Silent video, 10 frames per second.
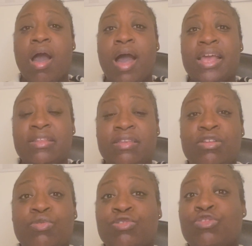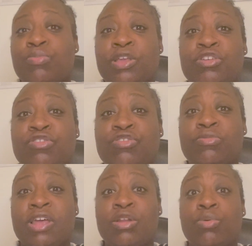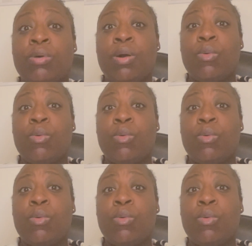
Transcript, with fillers: I did launch my YouTube channel